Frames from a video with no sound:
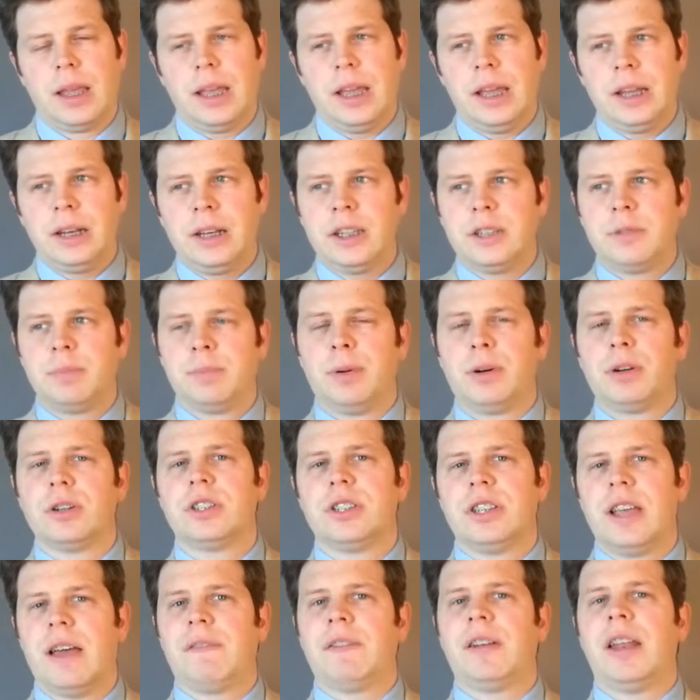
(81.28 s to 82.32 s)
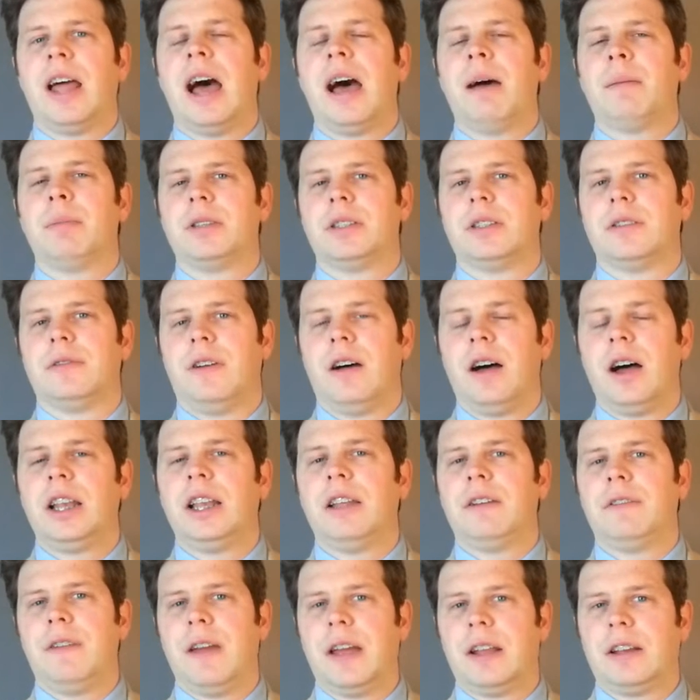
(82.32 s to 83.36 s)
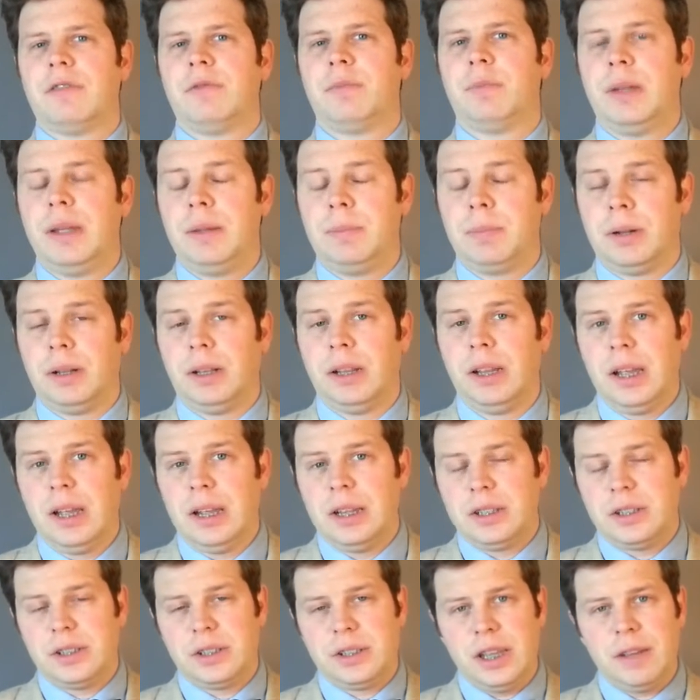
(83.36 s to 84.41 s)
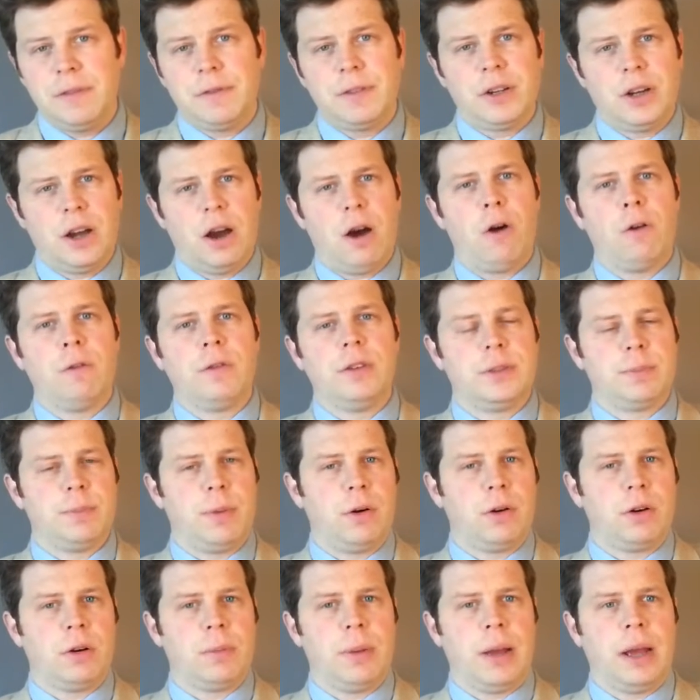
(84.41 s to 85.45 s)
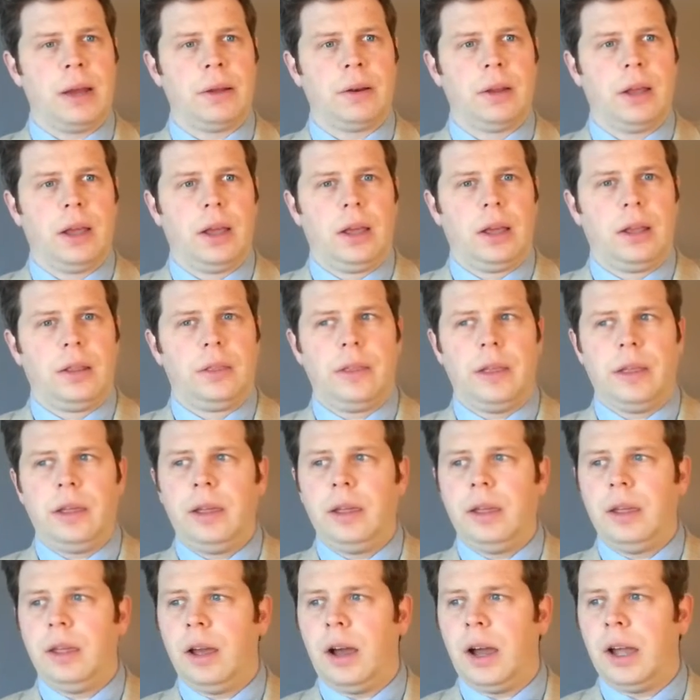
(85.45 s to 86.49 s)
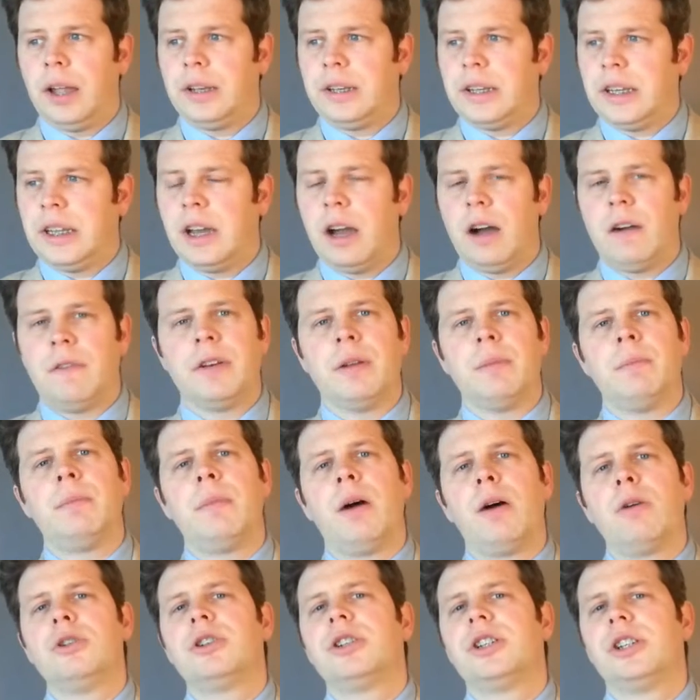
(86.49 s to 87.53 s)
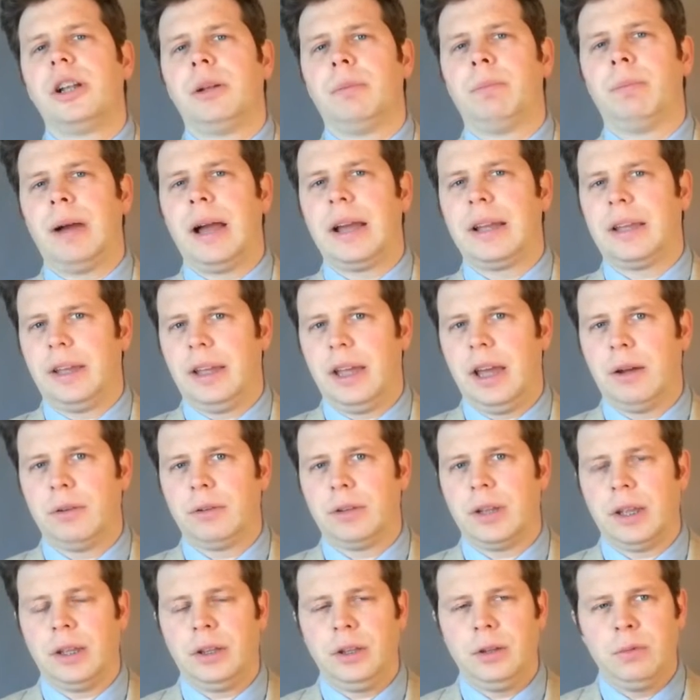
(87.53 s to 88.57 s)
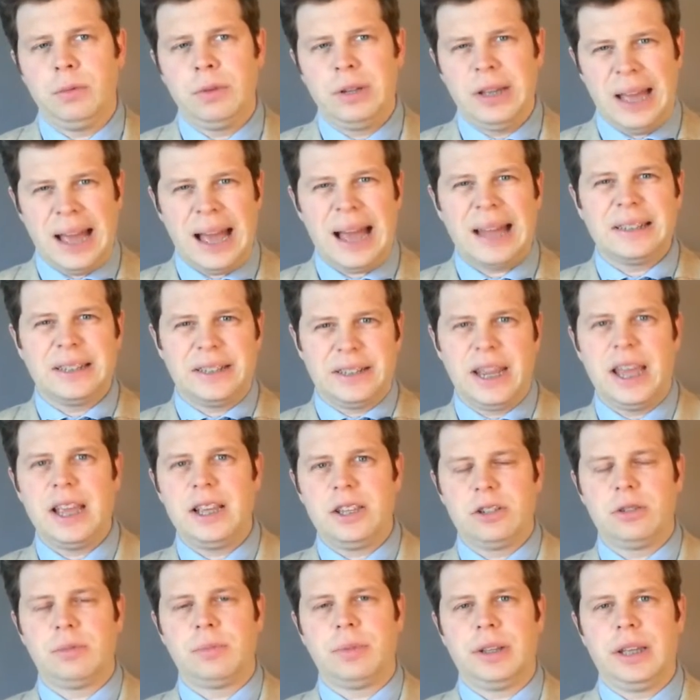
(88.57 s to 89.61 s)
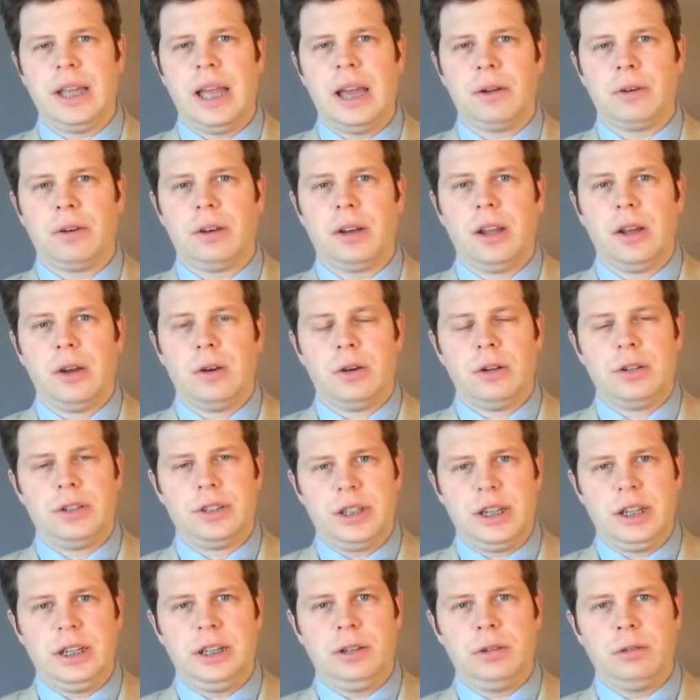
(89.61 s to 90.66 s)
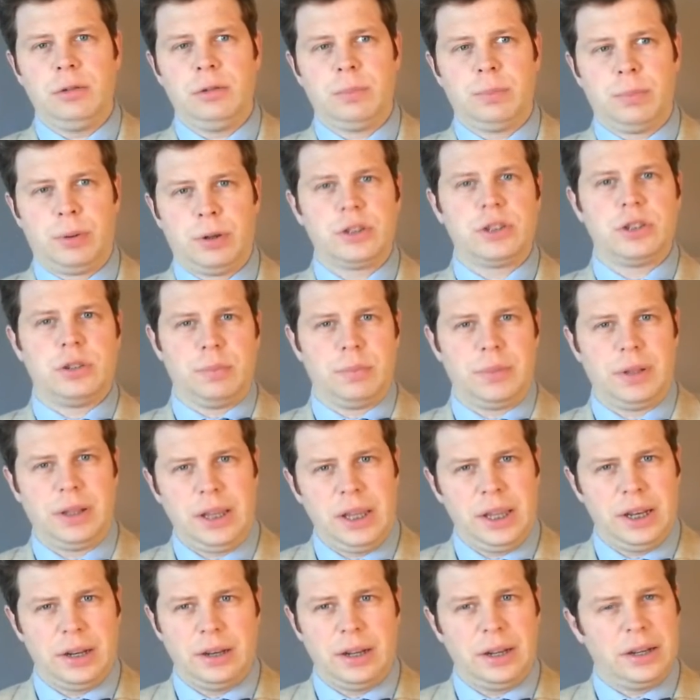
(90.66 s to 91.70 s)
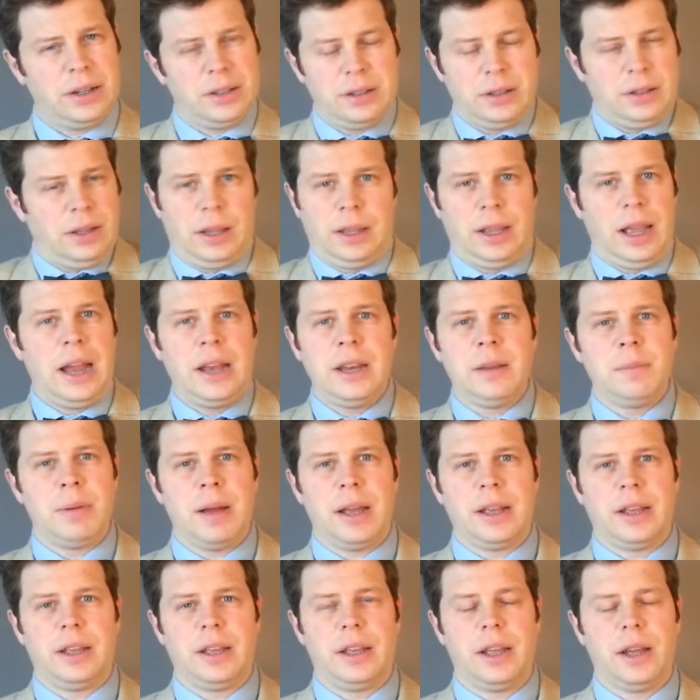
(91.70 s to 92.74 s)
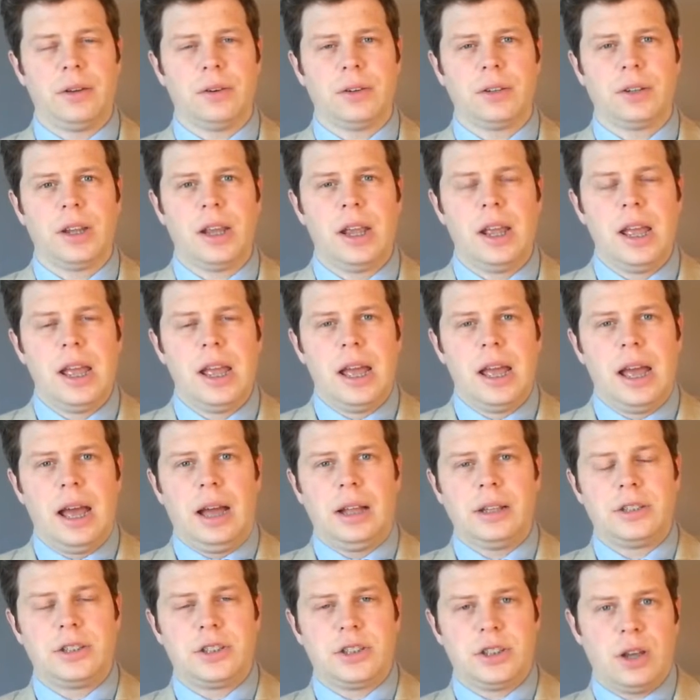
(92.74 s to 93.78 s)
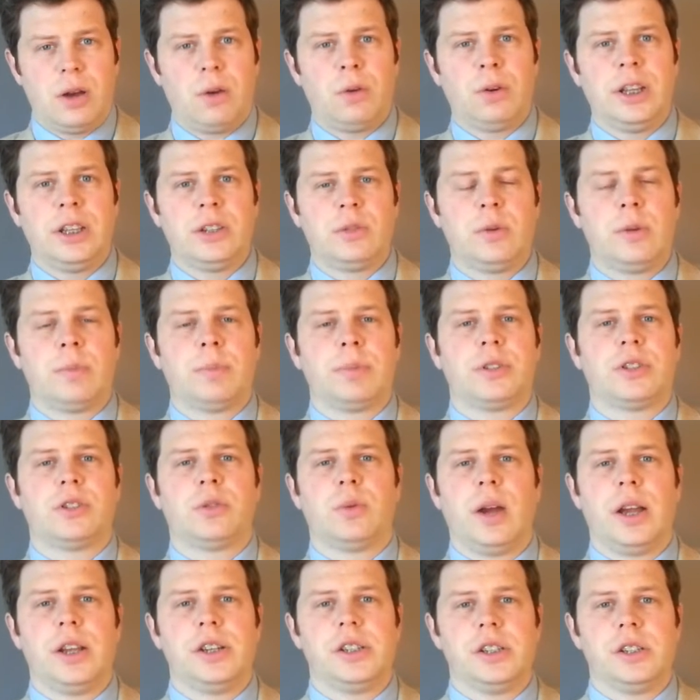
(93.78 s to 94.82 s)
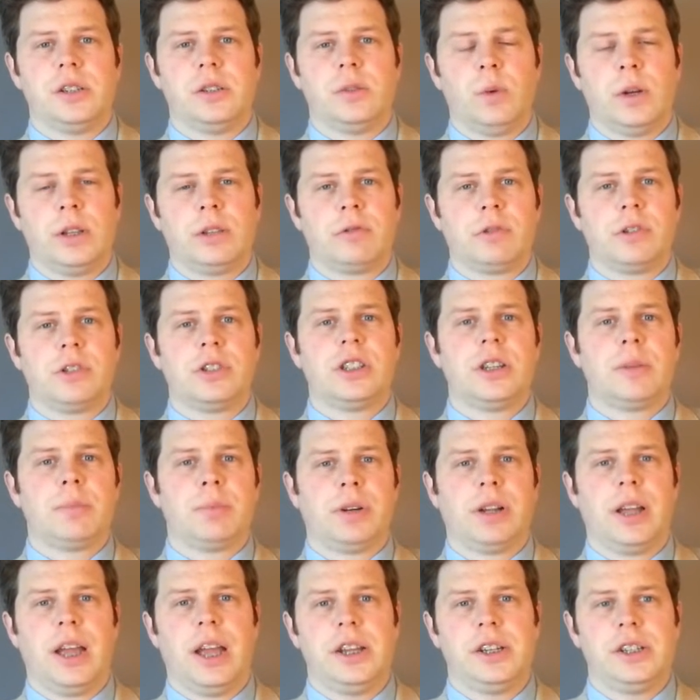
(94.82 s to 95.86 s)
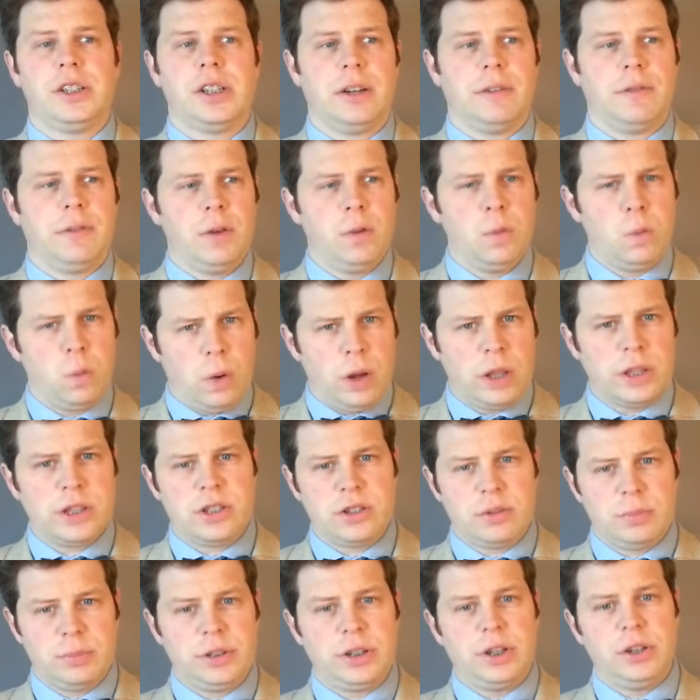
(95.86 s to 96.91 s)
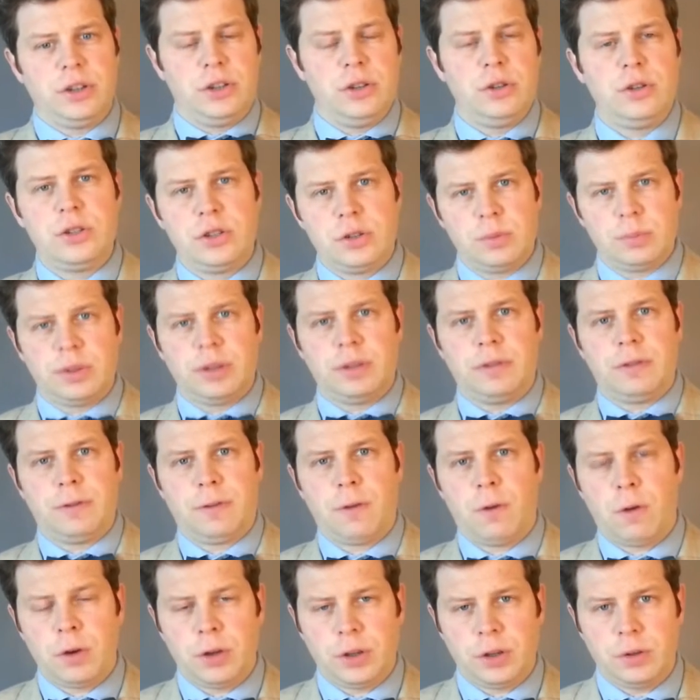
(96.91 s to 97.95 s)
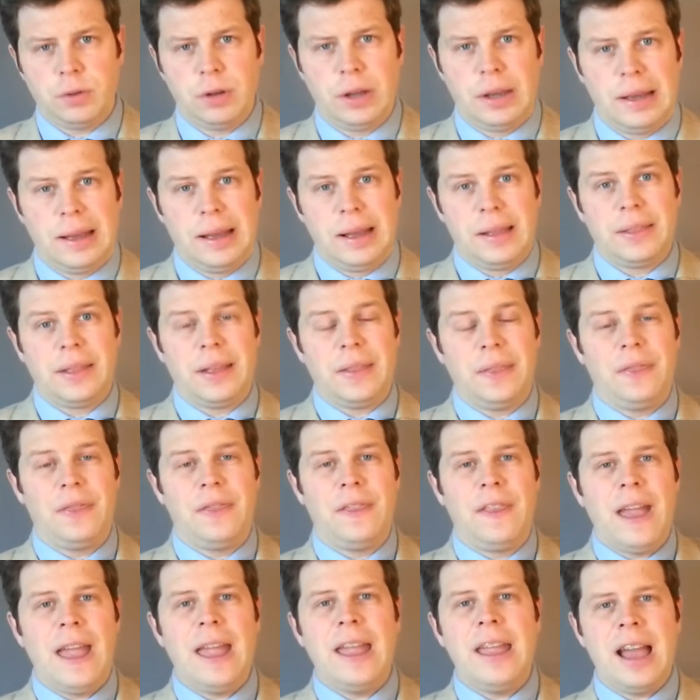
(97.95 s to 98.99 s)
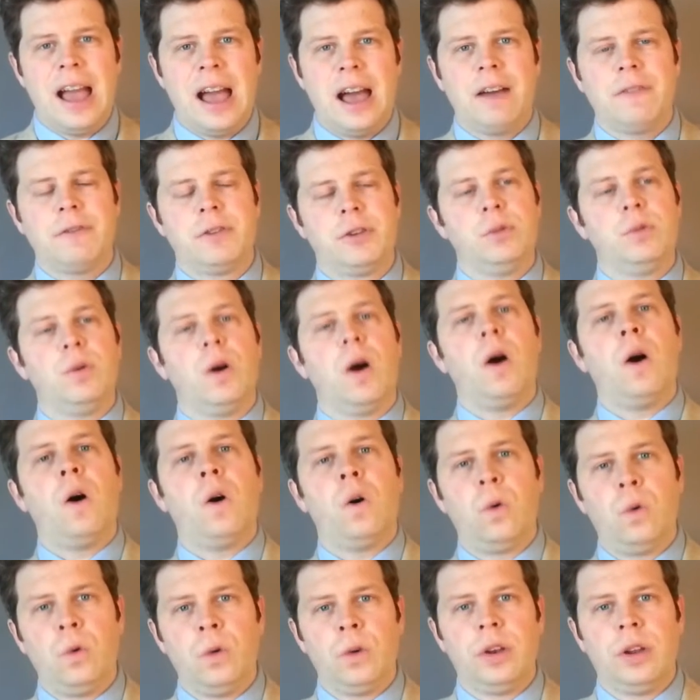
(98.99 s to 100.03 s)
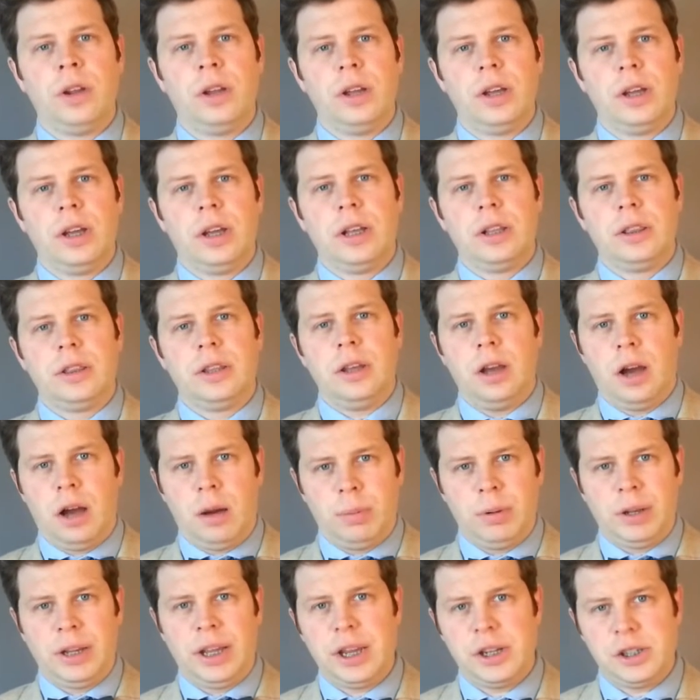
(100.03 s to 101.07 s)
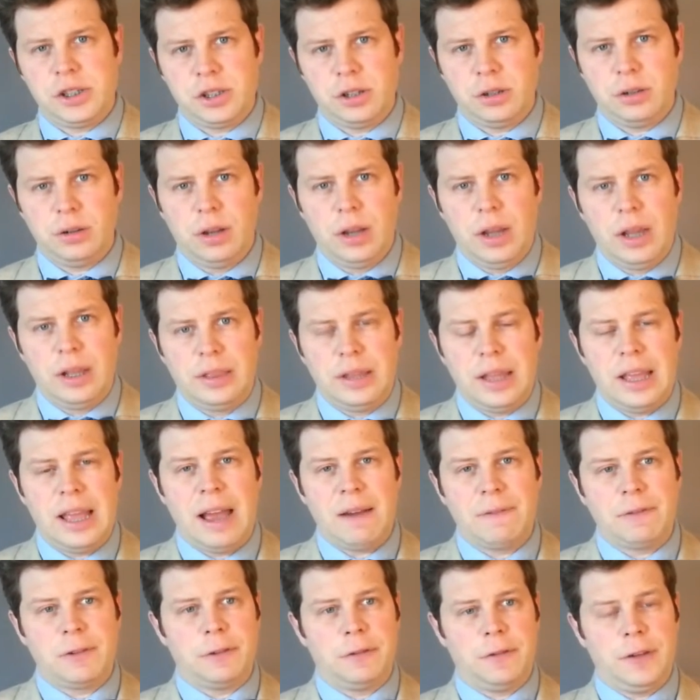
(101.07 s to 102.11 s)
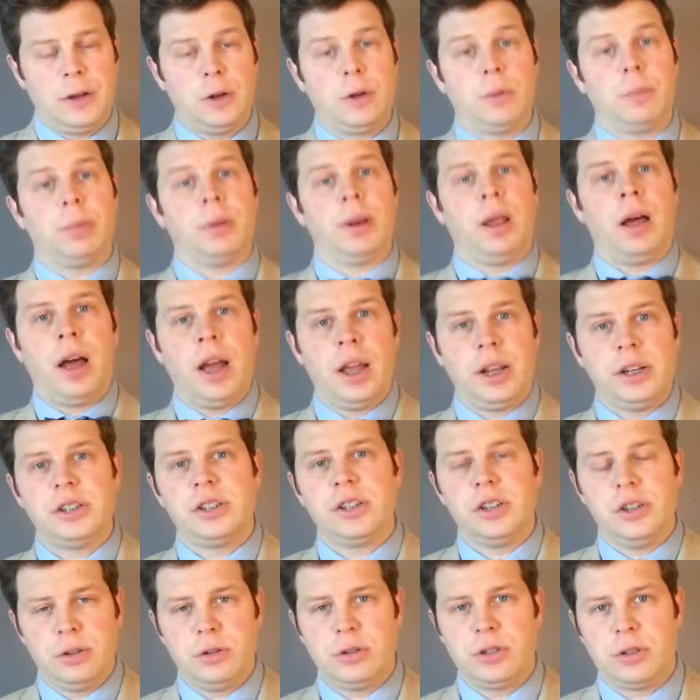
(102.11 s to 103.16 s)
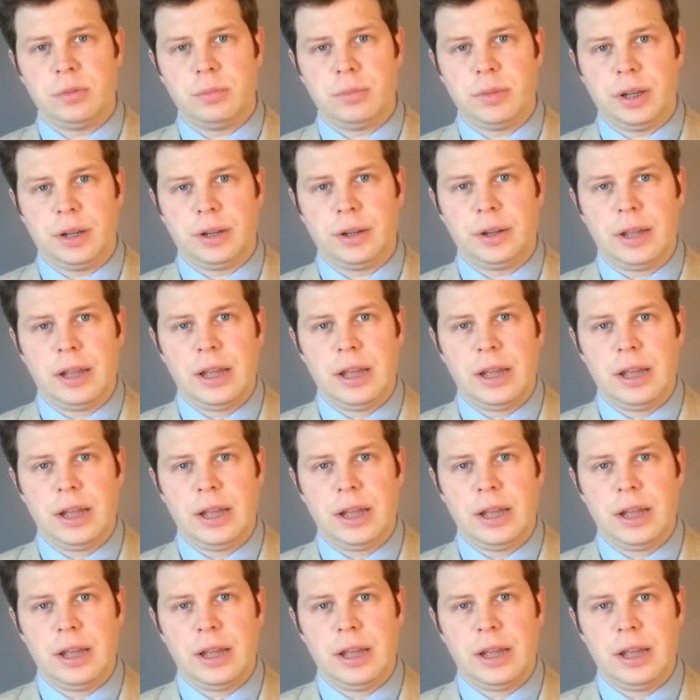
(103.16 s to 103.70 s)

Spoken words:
In his book, 7 Habits of Highly Effective People, Stephen Covey spoke about the idea of an emotional bank account, that you can't take something out until you put something in, and like any bank account. And so it is with persuasion, with reciprocation, that if you want someone to do something for you, then they have to own the obligation. They have to feel obliged to do something.